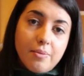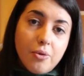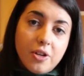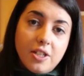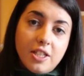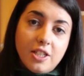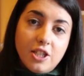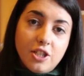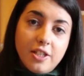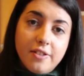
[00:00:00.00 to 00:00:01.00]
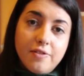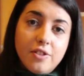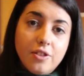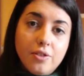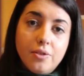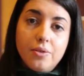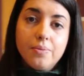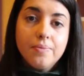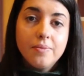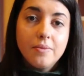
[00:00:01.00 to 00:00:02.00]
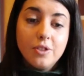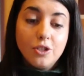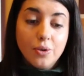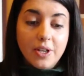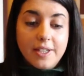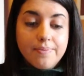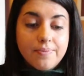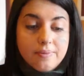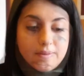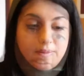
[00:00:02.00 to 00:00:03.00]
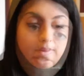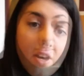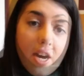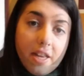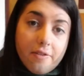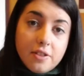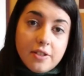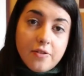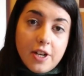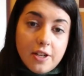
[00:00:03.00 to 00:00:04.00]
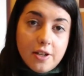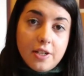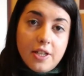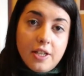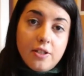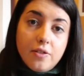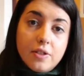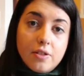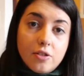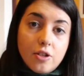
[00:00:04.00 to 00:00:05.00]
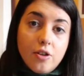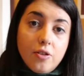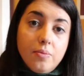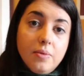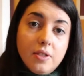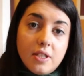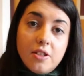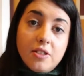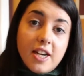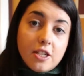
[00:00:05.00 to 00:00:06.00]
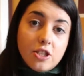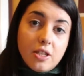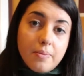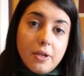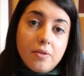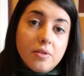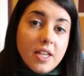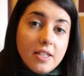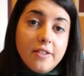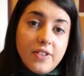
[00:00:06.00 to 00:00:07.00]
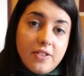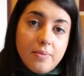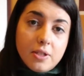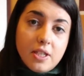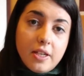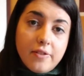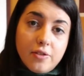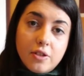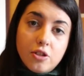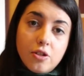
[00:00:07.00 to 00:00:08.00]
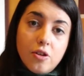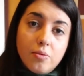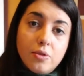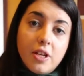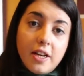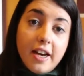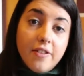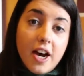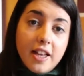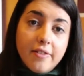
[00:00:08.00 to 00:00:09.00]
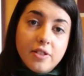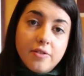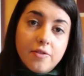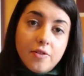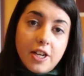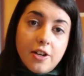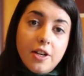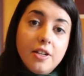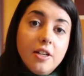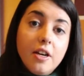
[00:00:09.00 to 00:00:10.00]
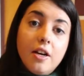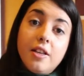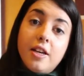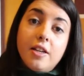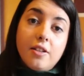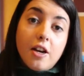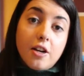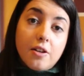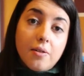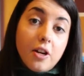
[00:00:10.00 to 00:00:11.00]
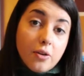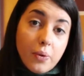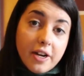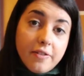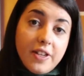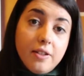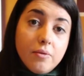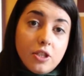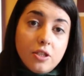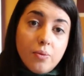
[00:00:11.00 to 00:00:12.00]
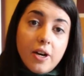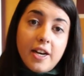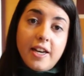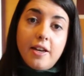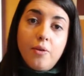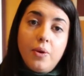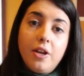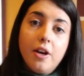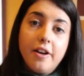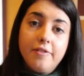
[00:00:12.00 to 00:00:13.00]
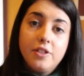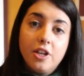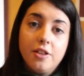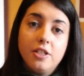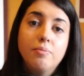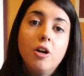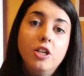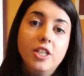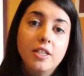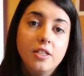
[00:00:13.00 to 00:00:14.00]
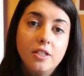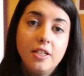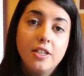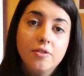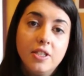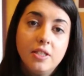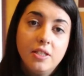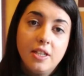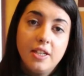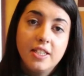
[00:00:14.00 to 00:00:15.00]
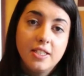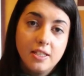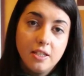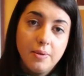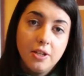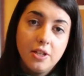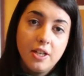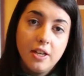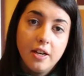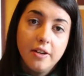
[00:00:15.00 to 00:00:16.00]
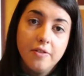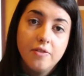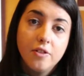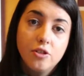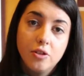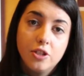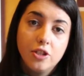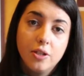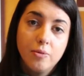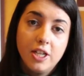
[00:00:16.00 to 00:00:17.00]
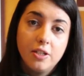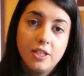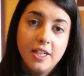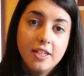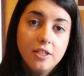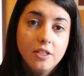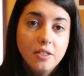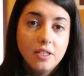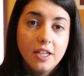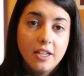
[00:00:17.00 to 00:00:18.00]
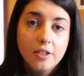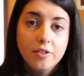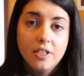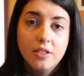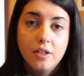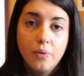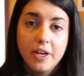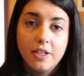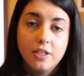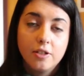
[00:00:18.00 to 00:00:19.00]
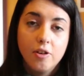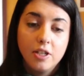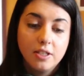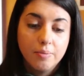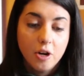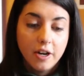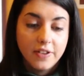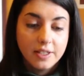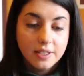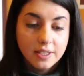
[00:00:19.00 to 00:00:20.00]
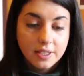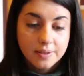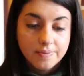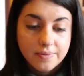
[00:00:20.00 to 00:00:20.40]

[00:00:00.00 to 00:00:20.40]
important initiative to join. The high levels of radon in Nova Scotia homes, there's actually about 10 to 15% of Nova Scotia homes that have high levels of radon that are unaware of it, which is why we have started this project to increase the accessibility of short-term radon detectors to increase awareness across the province.